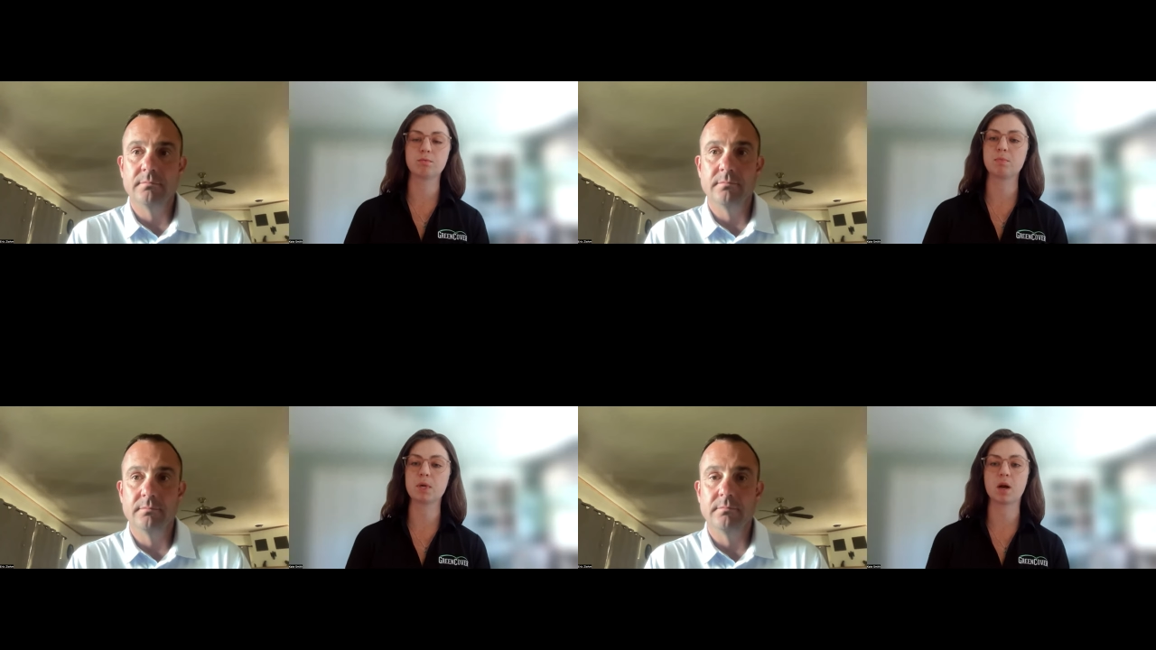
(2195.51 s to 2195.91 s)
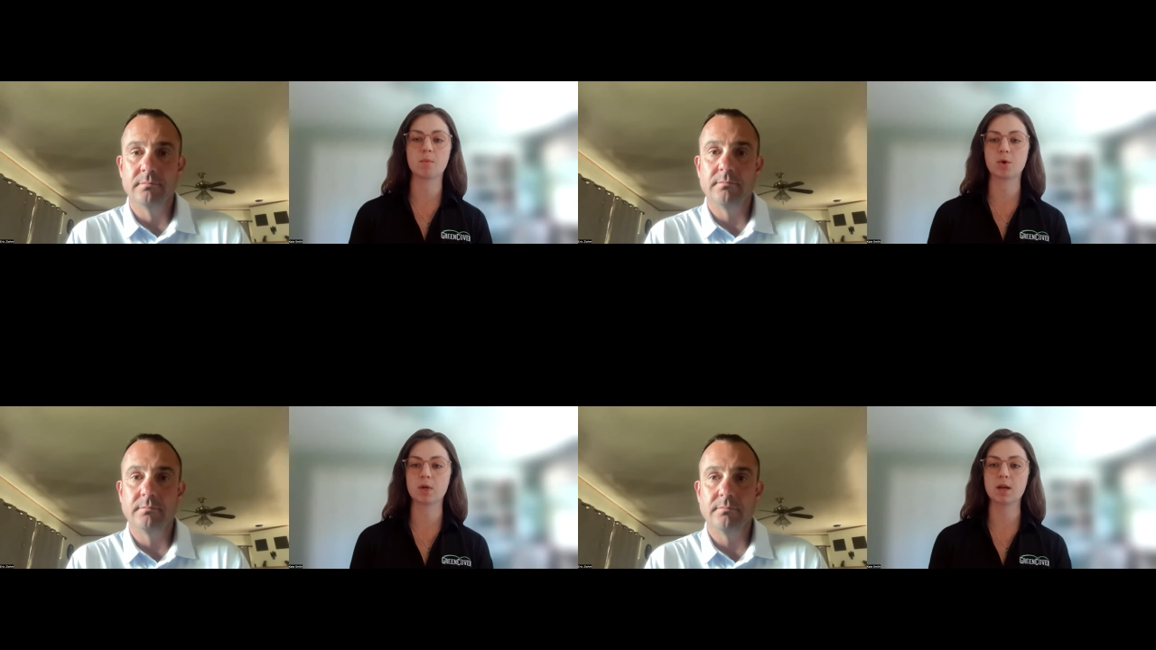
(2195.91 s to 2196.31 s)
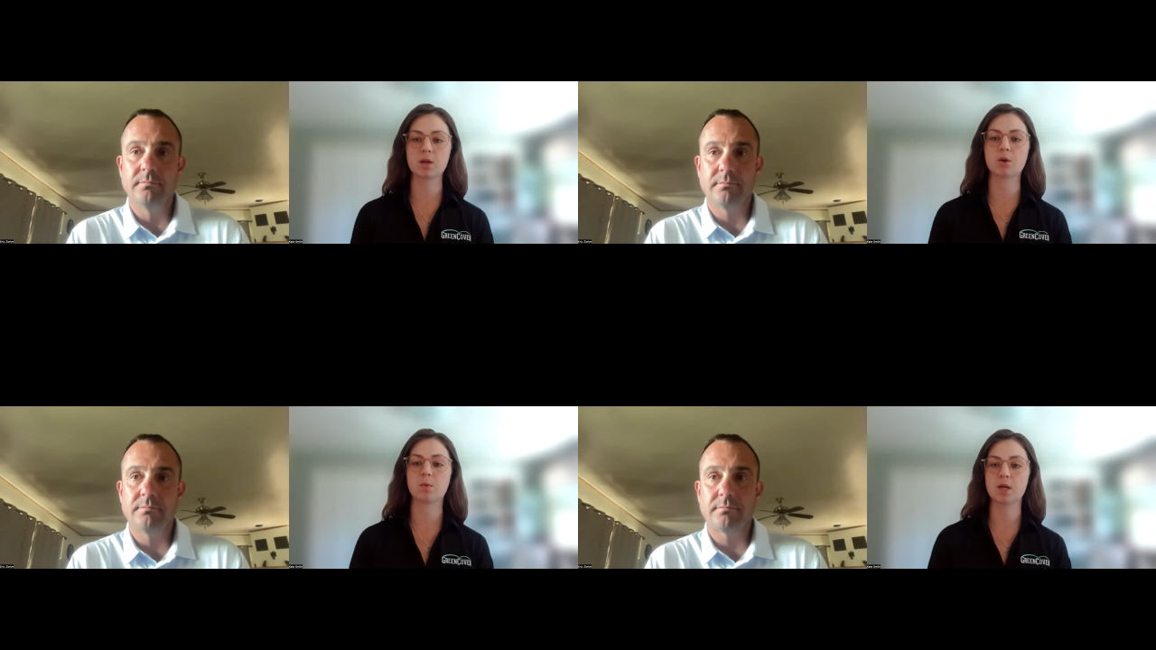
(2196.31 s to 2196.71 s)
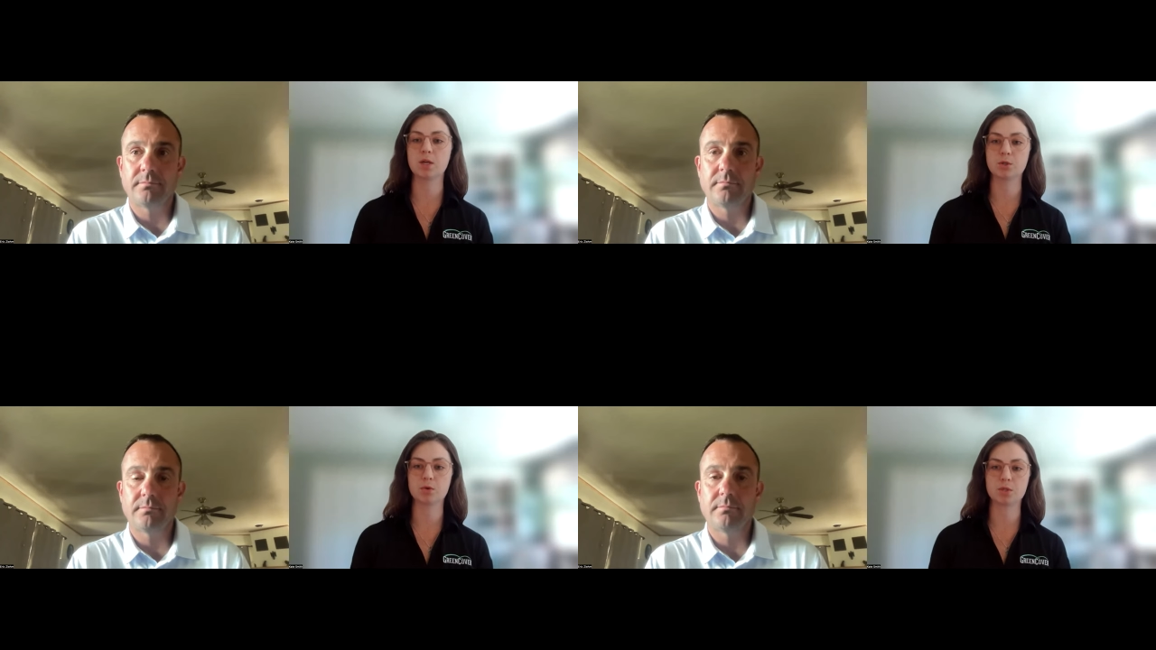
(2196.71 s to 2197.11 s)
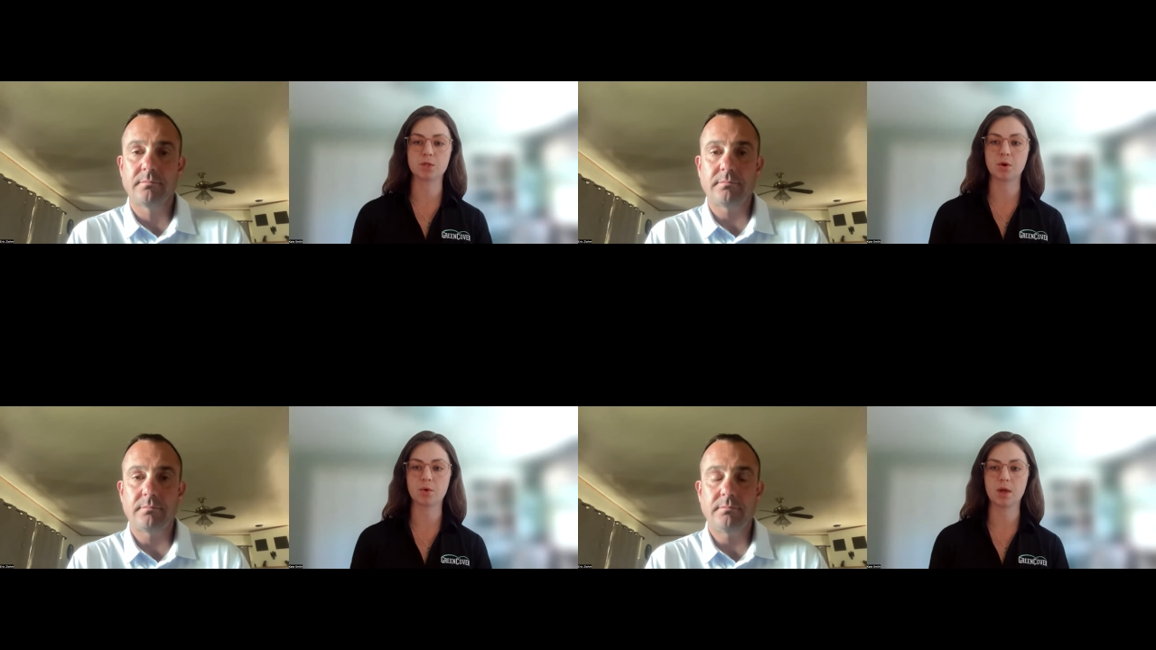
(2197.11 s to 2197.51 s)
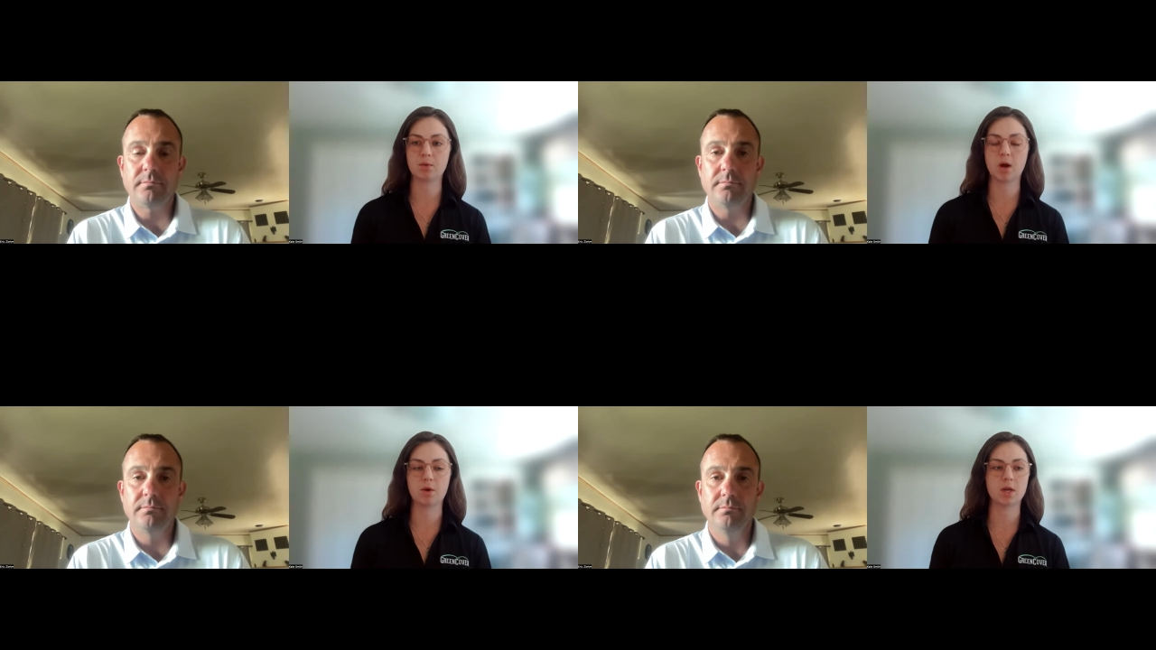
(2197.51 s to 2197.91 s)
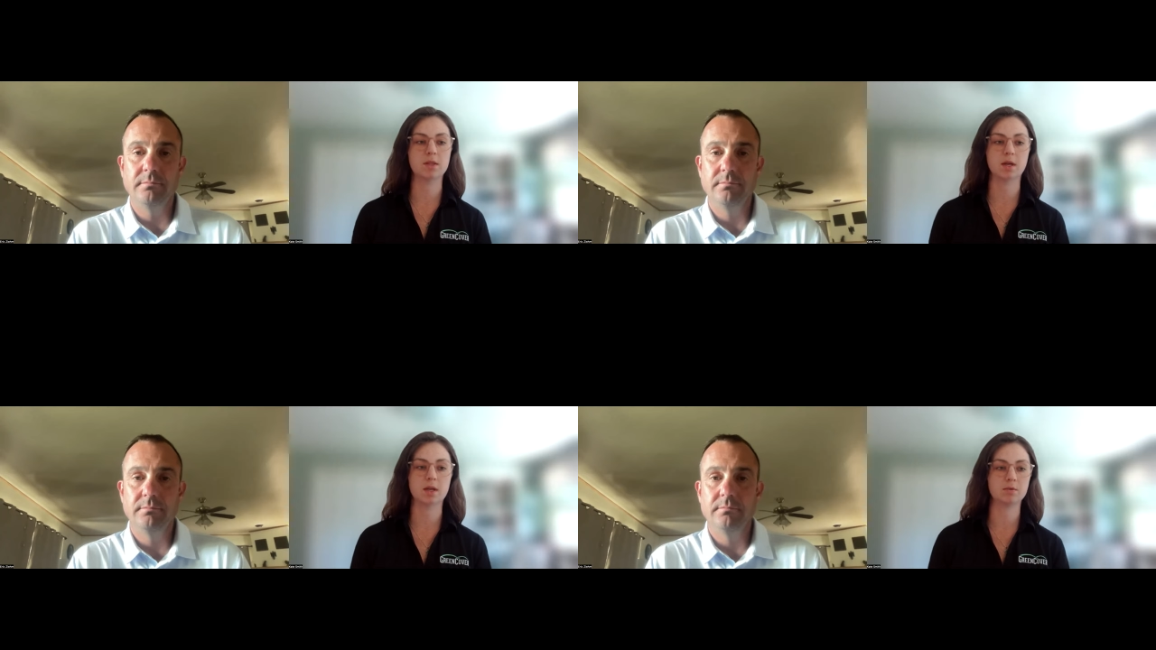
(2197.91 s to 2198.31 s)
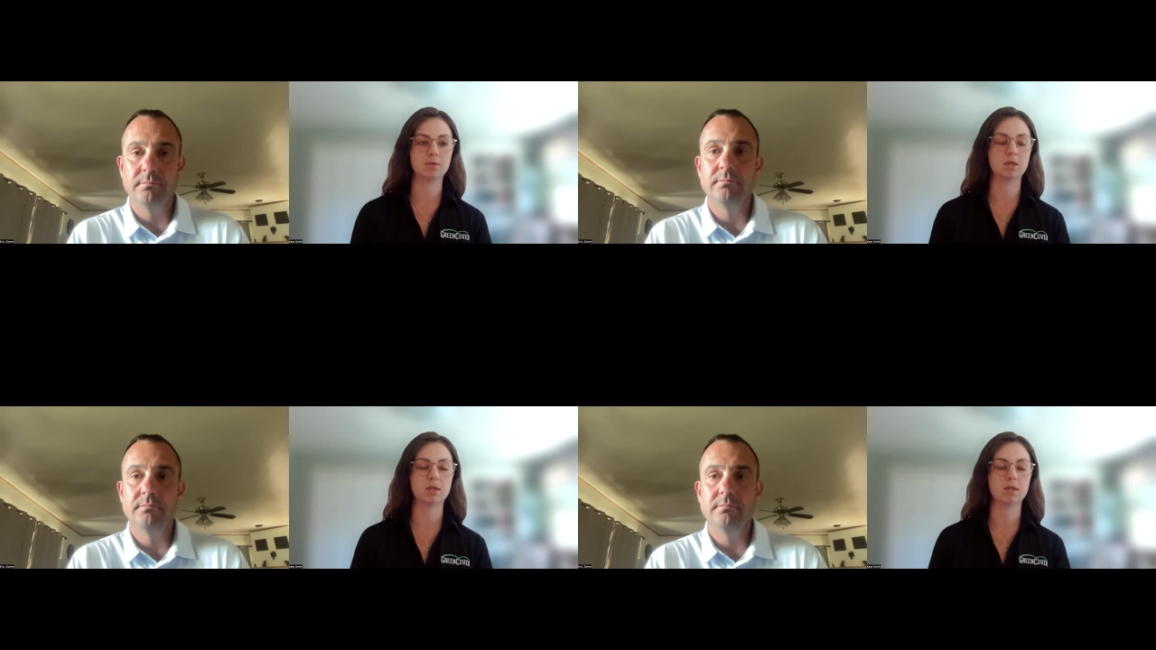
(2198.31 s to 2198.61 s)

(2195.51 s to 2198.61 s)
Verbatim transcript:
Speaker 1: become organic or why you chose to go that route. And then,